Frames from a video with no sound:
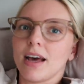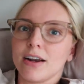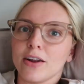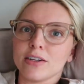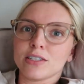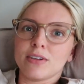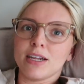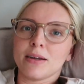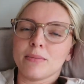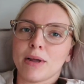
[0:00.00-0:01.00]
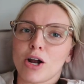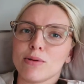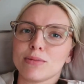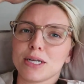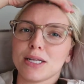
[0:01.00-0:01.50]
I don't know, I just feel like my
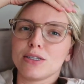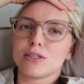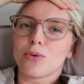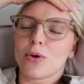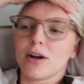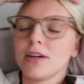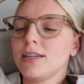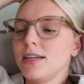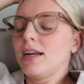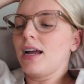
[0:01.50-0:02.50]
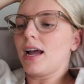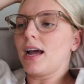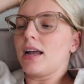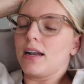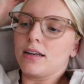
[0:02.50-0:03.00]
arms are a little sore.
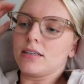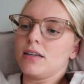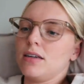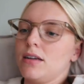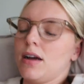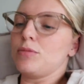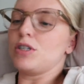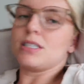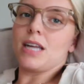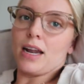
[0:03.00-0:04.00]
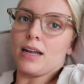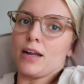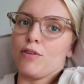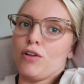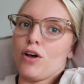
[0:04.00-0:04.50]
And I'm just
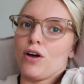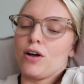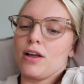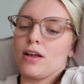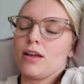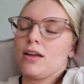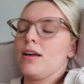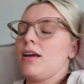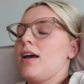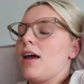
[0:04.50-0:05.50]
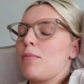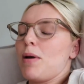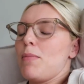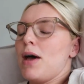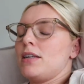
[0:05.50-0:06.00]
editing a vlog. And
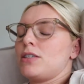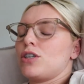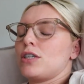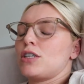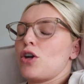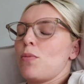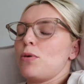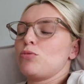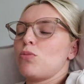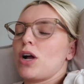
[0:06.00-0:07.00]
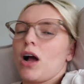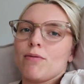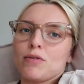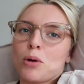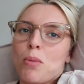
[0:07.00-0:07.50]
my bed is just so much more
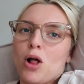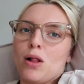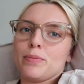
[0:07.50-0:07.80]
comfortable.